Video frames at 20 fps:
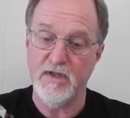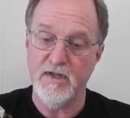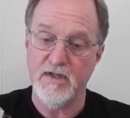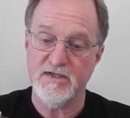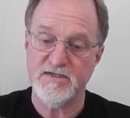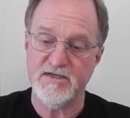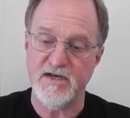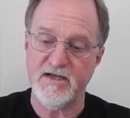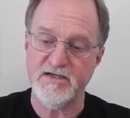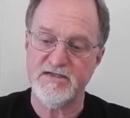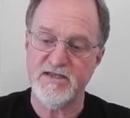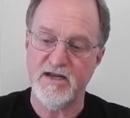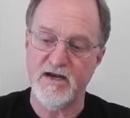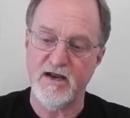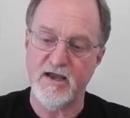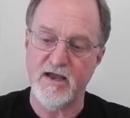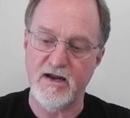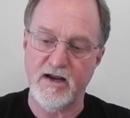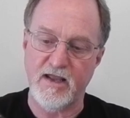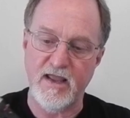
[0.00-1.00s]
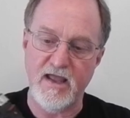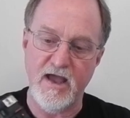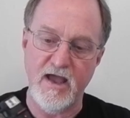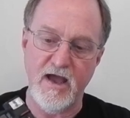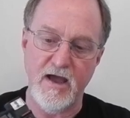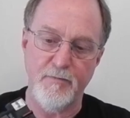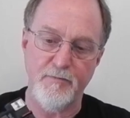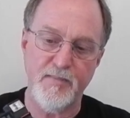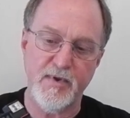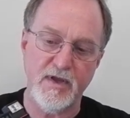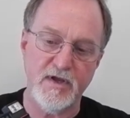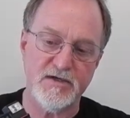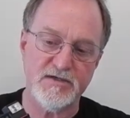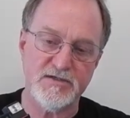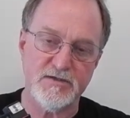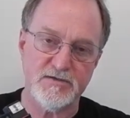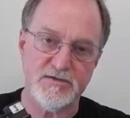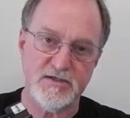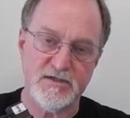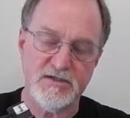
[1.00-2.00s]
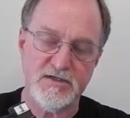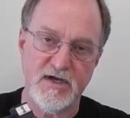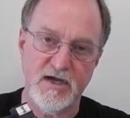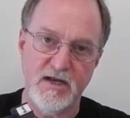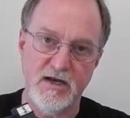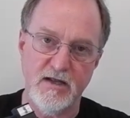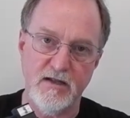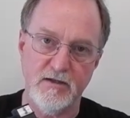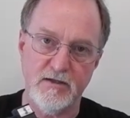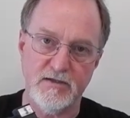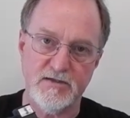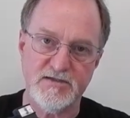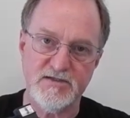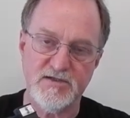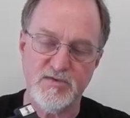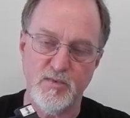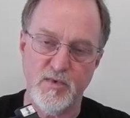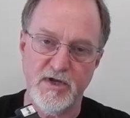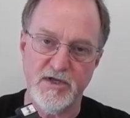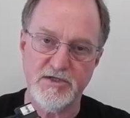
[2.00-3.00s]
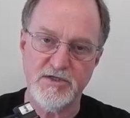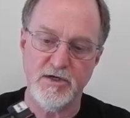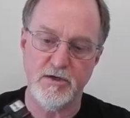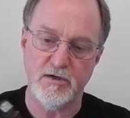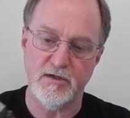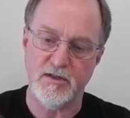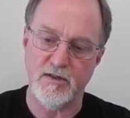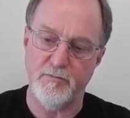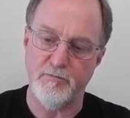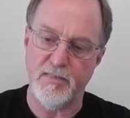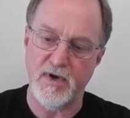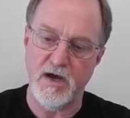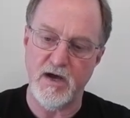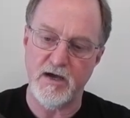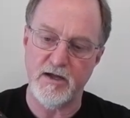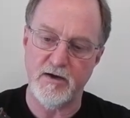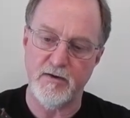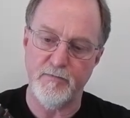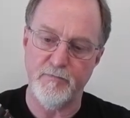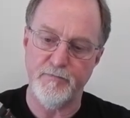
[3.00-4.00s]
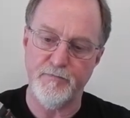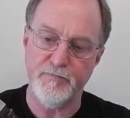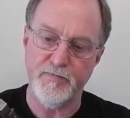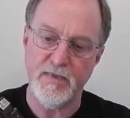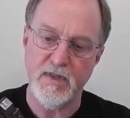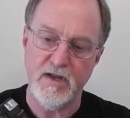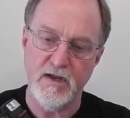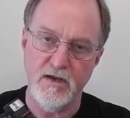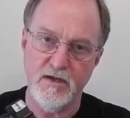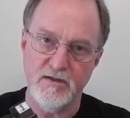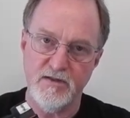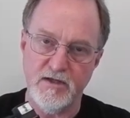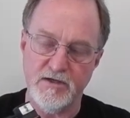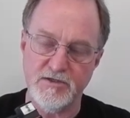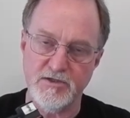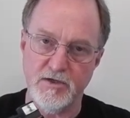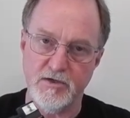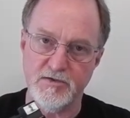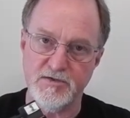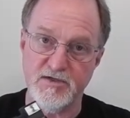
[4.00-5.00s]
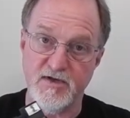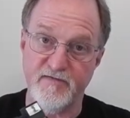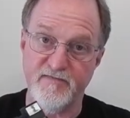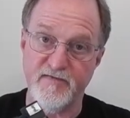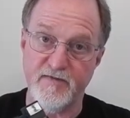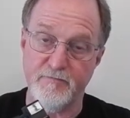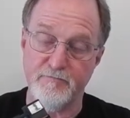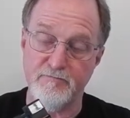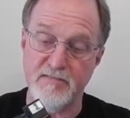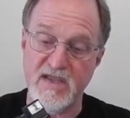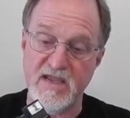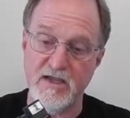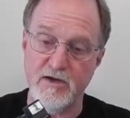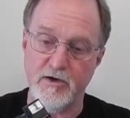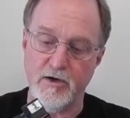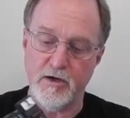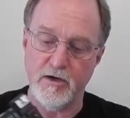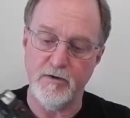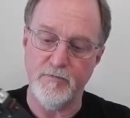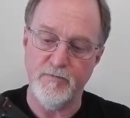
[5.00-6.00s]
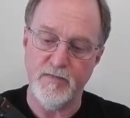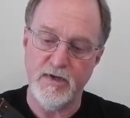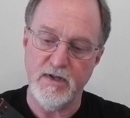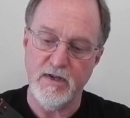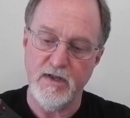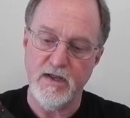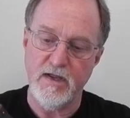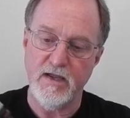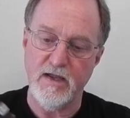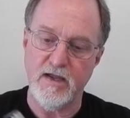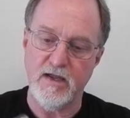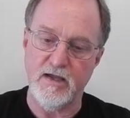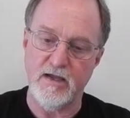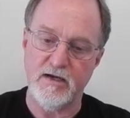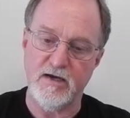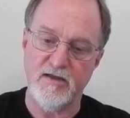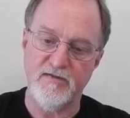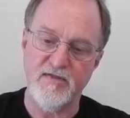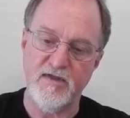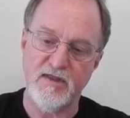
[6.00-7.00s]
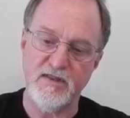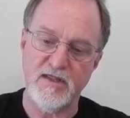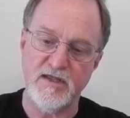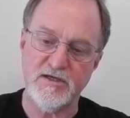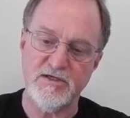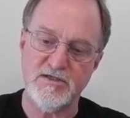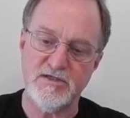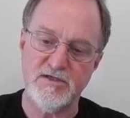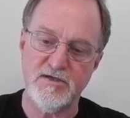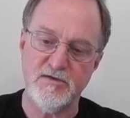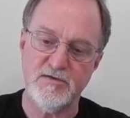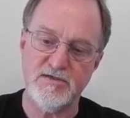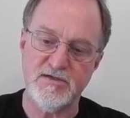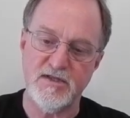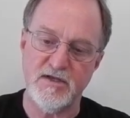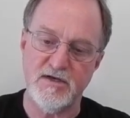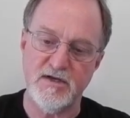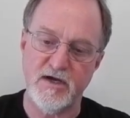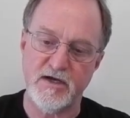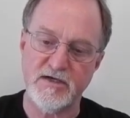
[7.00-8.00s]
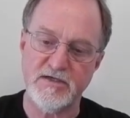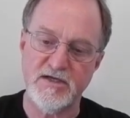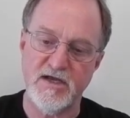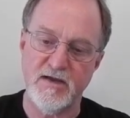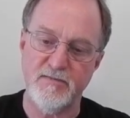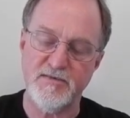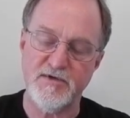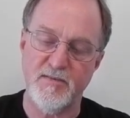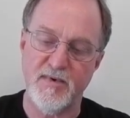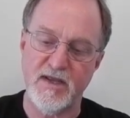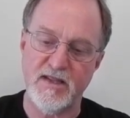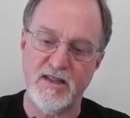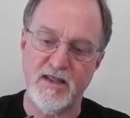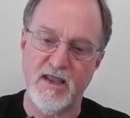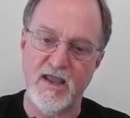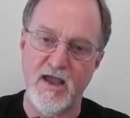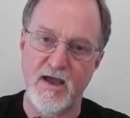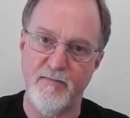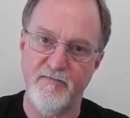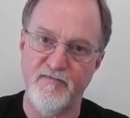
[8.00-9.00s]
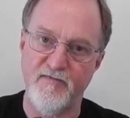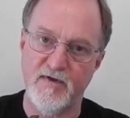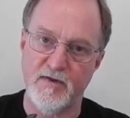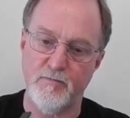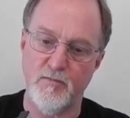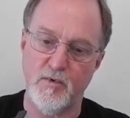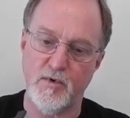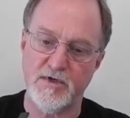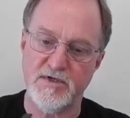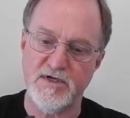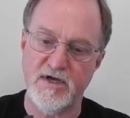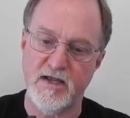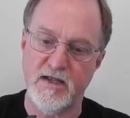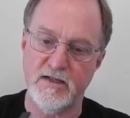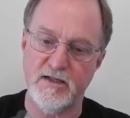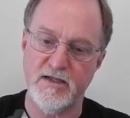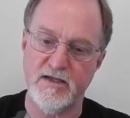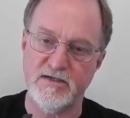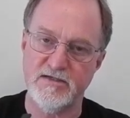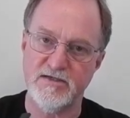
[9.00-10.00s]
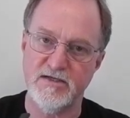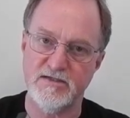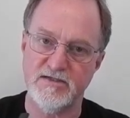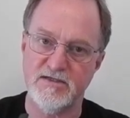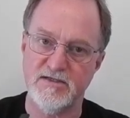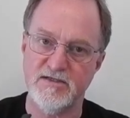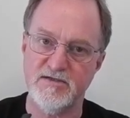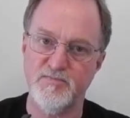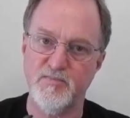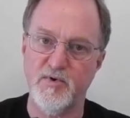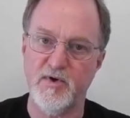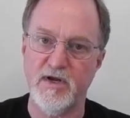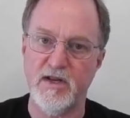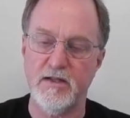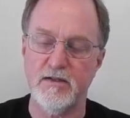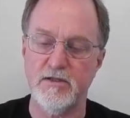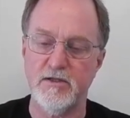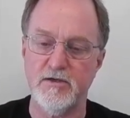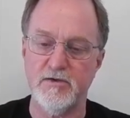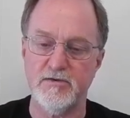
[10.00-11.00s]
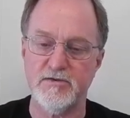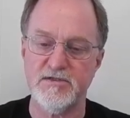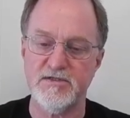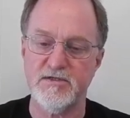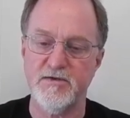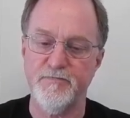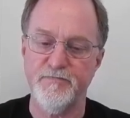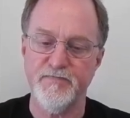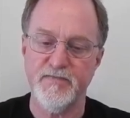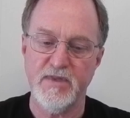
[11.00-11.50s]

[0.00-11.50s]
It's nice that I a cap because there's a tiny little switch here at the bottom that turns off the meter, and I think they just used the duct tape to make the cap fit more tightly since it's pretty loose.